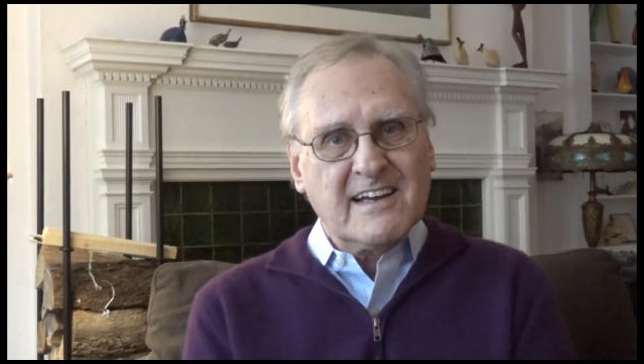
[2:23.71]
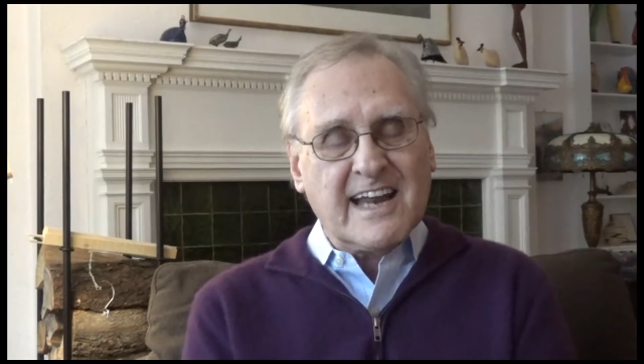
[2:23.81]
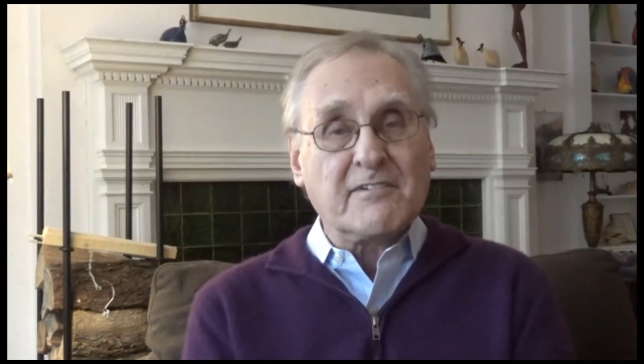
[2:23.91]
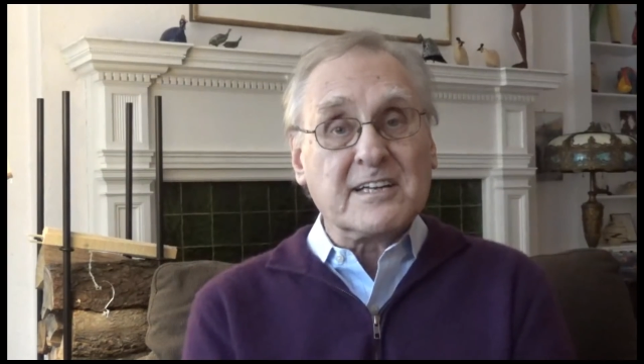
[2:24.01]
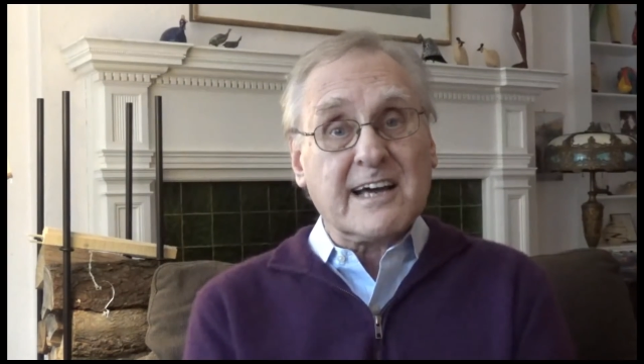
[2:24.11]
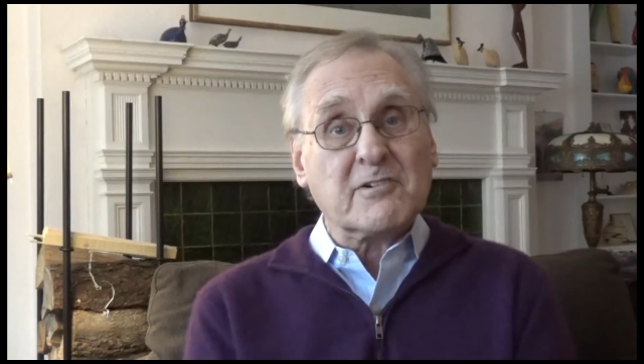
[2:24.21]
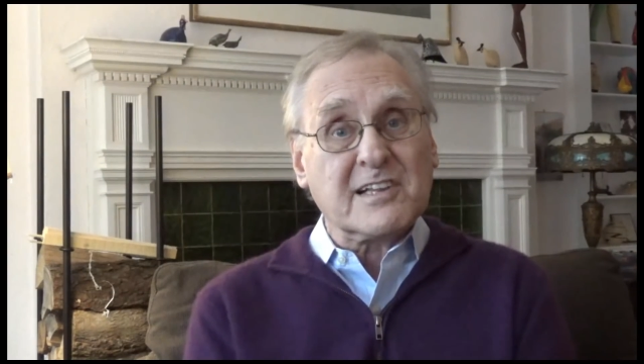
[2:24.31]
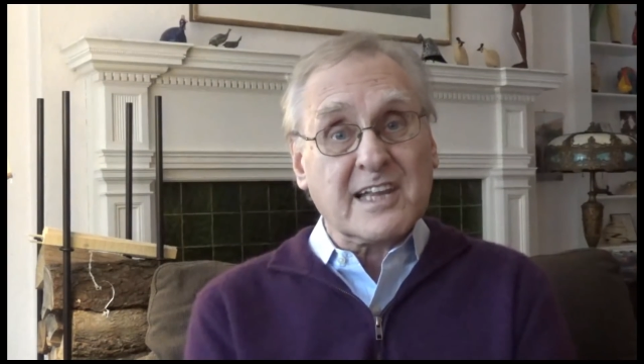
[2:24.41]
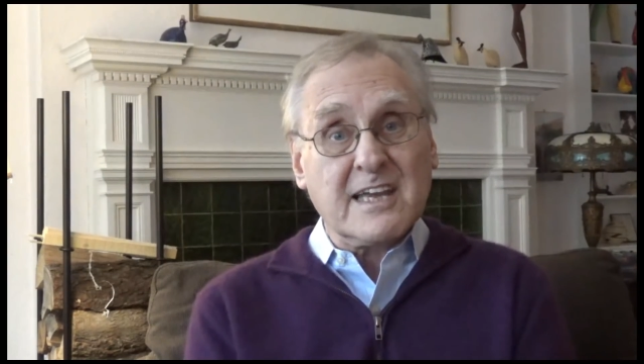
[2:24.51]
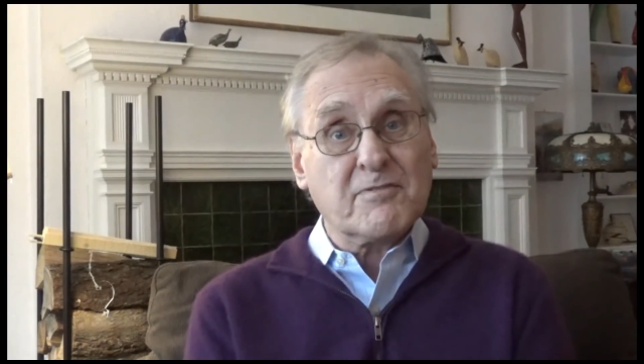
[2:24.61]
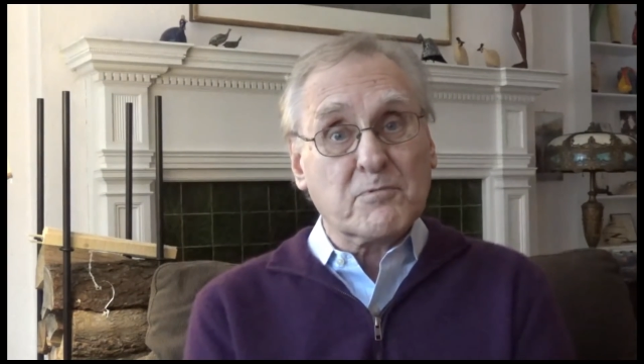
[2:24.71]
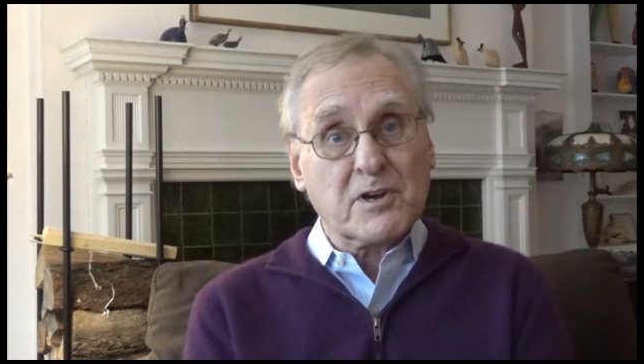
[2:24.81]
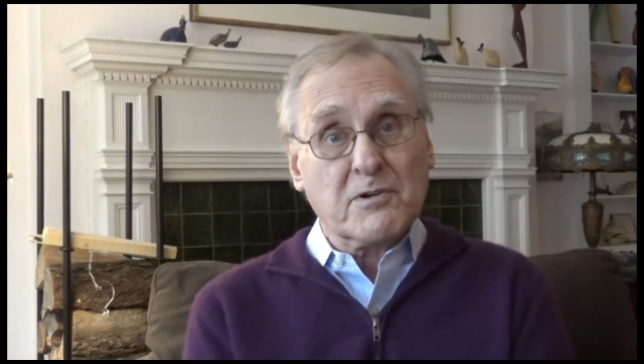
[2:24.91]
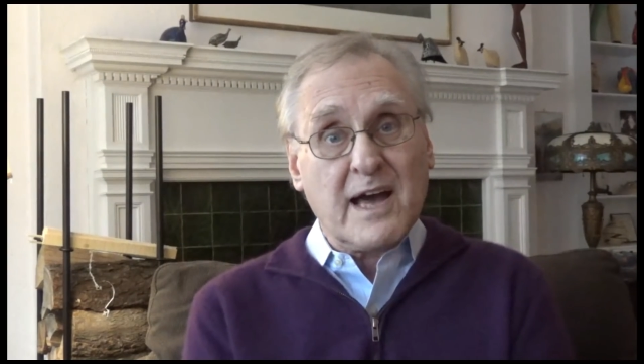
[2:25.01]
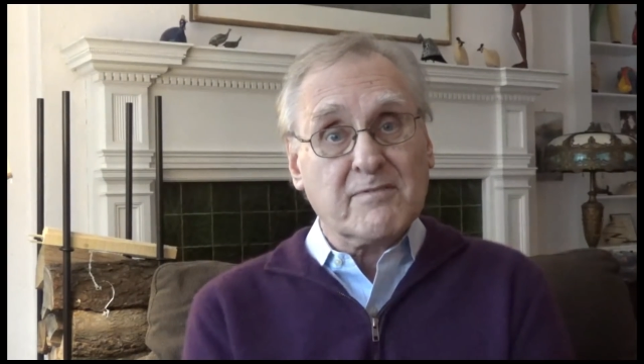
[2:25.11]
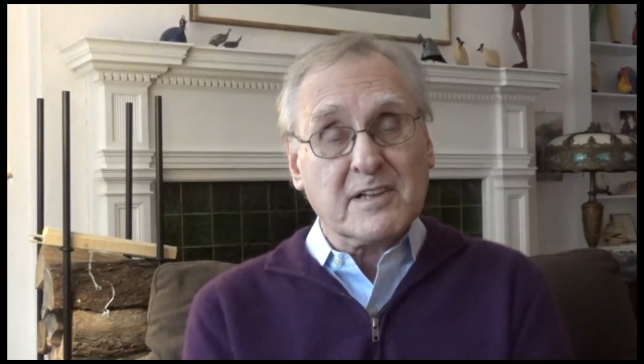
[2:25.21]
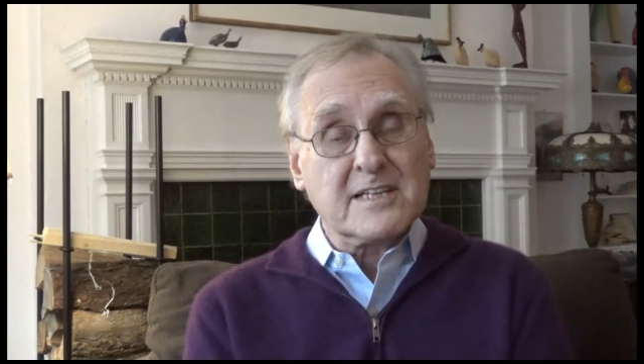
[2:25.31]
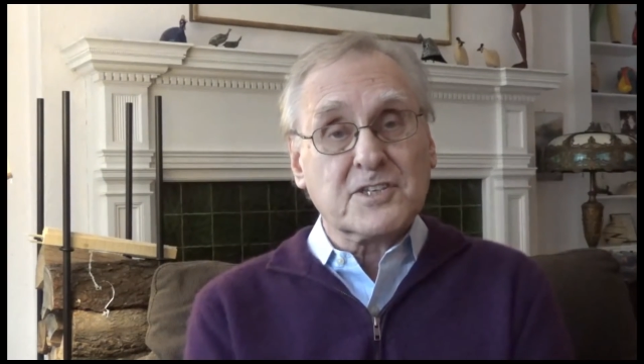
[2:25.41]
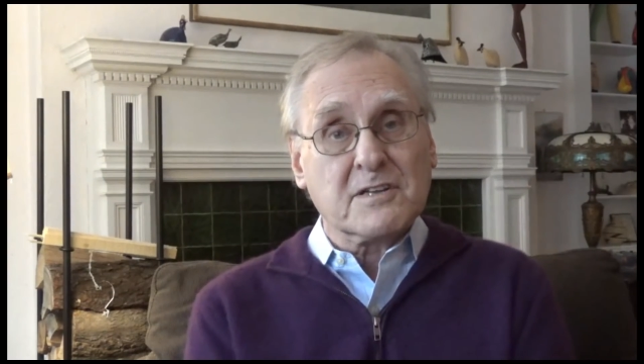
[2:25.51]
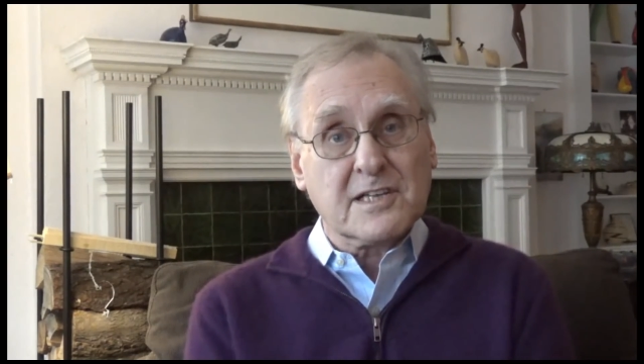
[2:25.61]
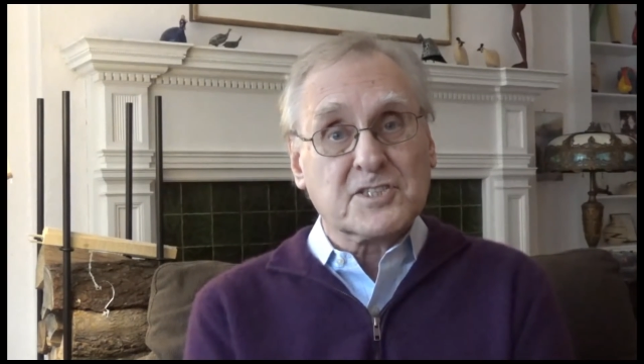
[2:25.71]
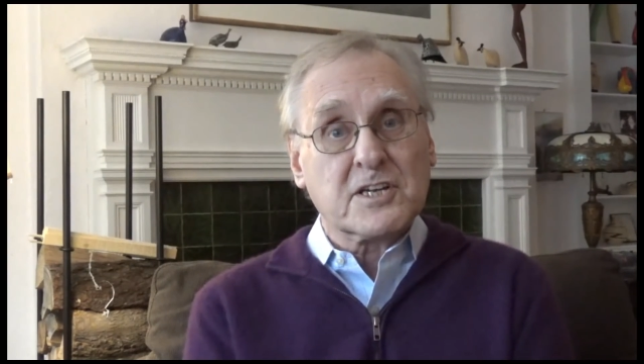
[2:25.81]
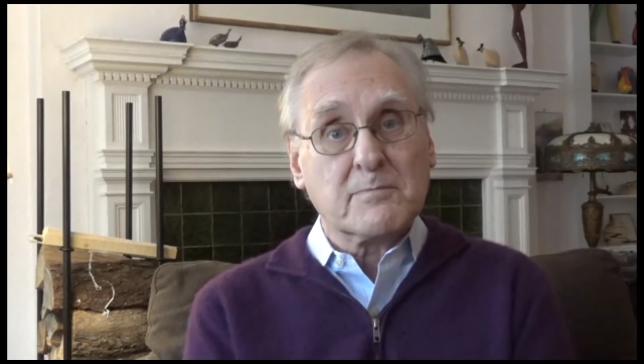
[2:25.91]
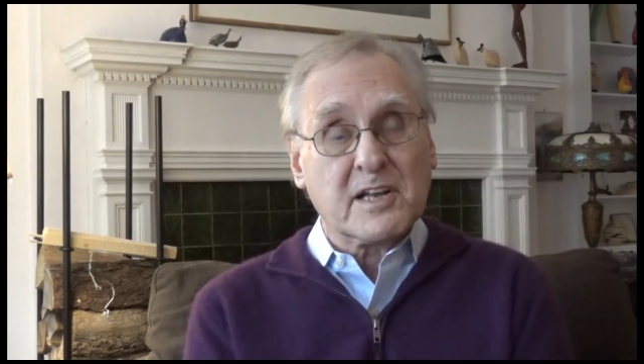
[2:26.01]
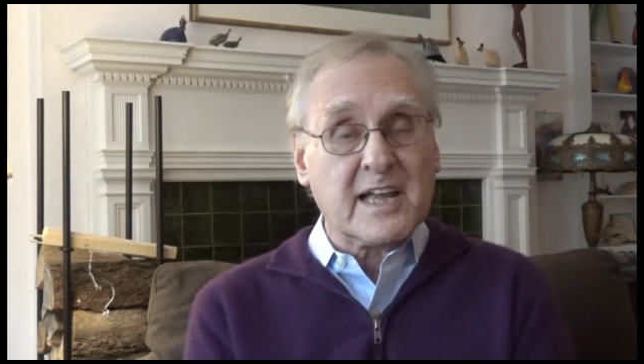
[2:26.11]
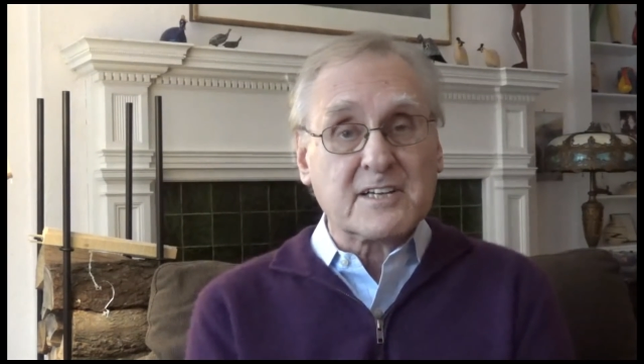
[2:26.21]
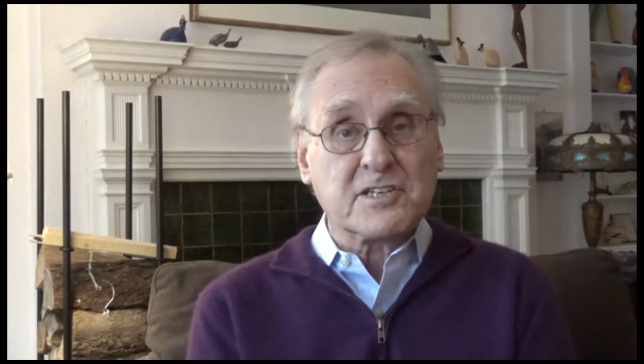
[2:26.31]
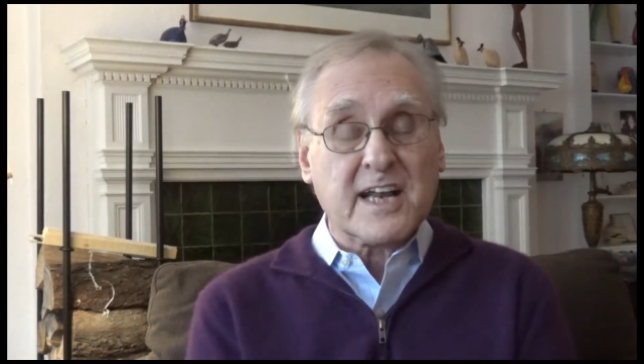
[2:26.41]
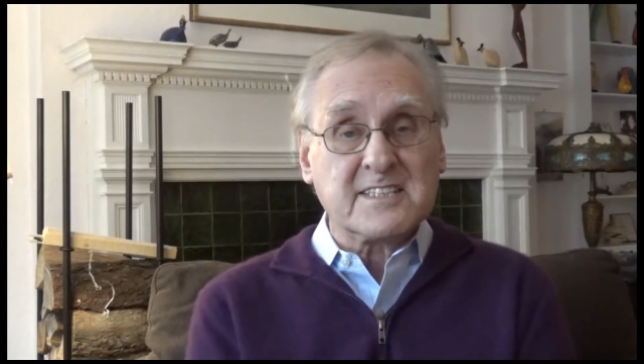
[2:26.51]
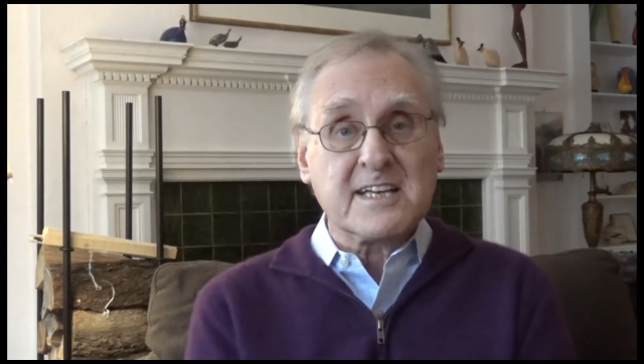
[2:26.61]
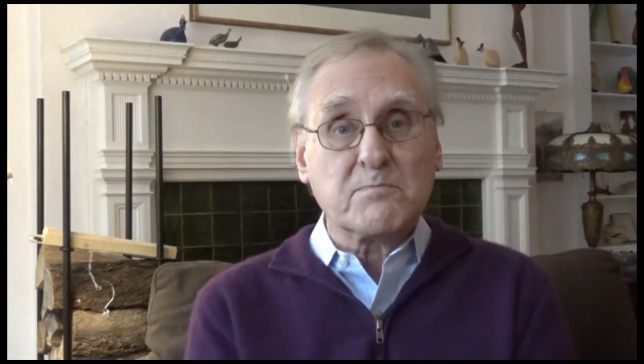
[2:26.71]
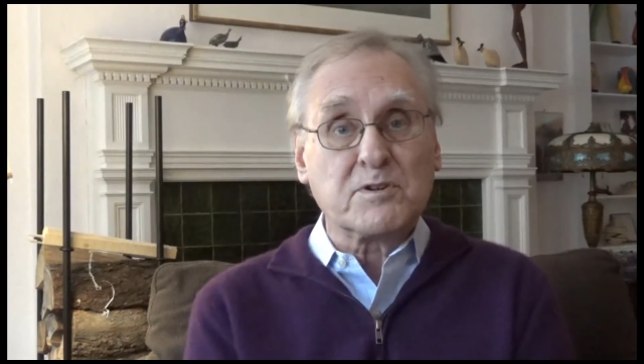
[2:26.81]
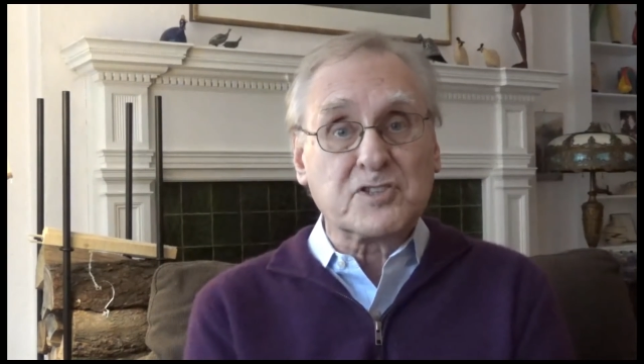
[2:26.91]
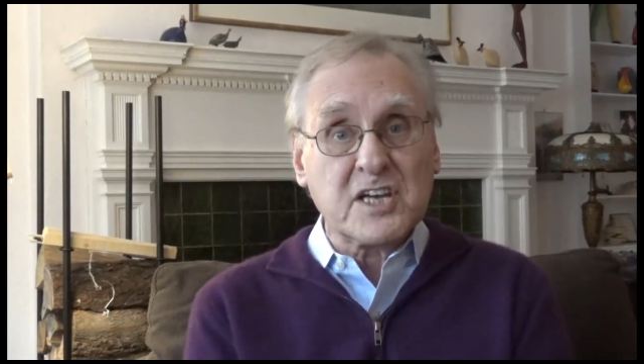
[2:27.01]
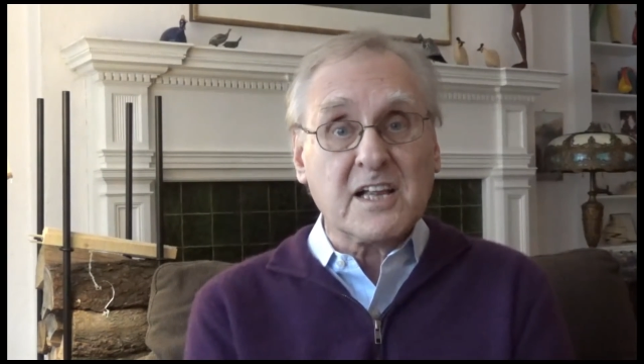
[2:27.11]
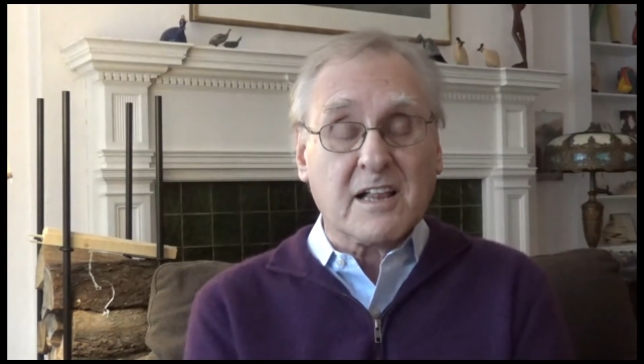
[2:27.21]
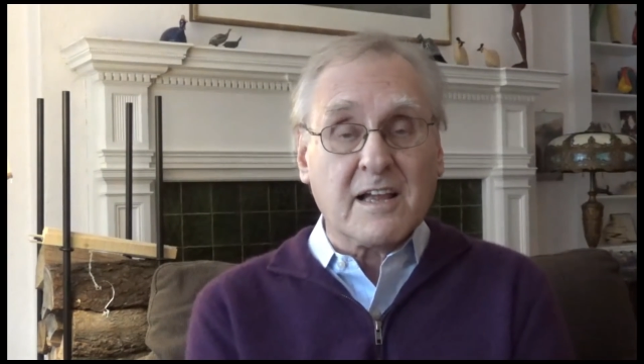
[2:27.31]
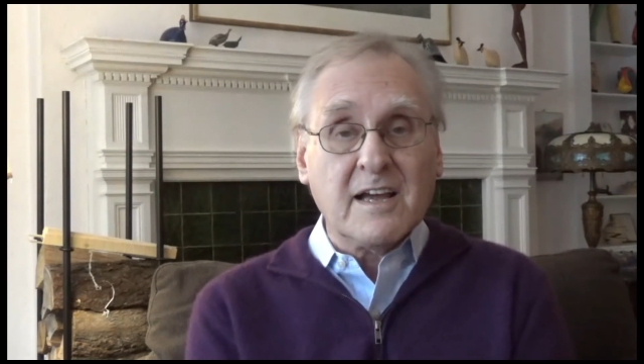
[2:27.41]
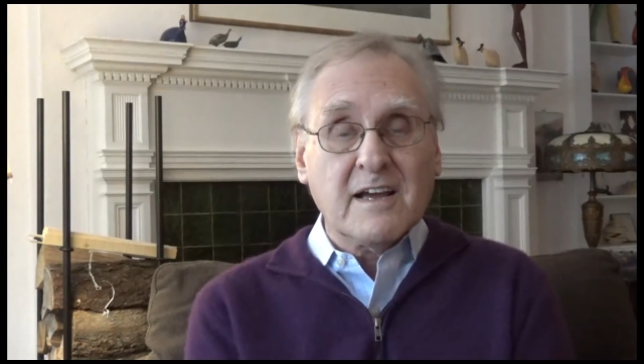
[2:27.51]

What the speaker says: Now, undoubtedly, even where you have a legitimate election, as in Brazil,